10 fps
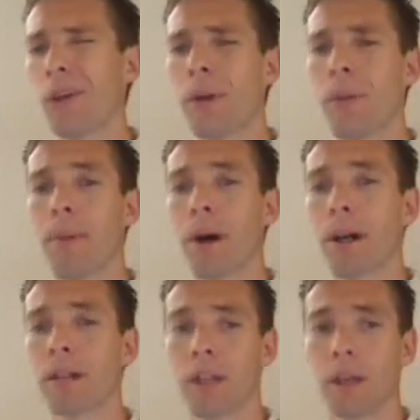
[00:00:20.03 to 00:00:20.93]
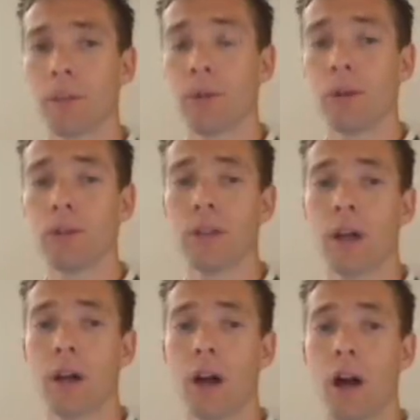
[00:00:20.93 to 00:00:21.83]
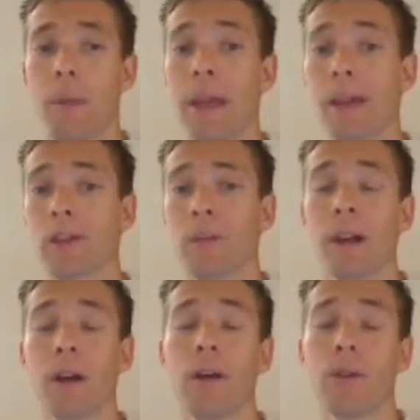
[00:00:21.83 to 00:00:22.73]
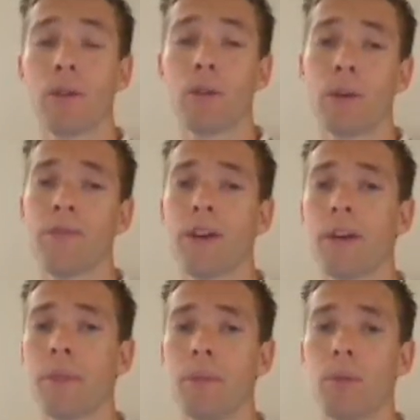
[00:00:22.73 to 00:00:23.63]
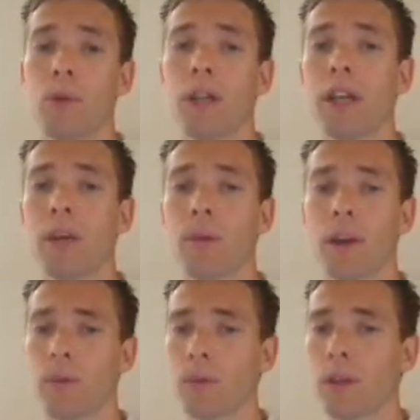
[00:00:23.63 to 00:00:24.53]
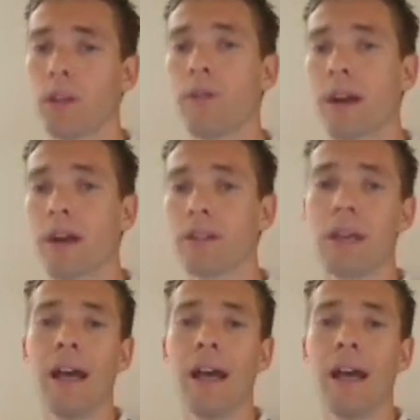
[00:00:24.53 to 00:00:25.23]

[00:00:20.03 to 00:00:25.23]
month box like Bluehost.com handles about 125 people clicking around really fast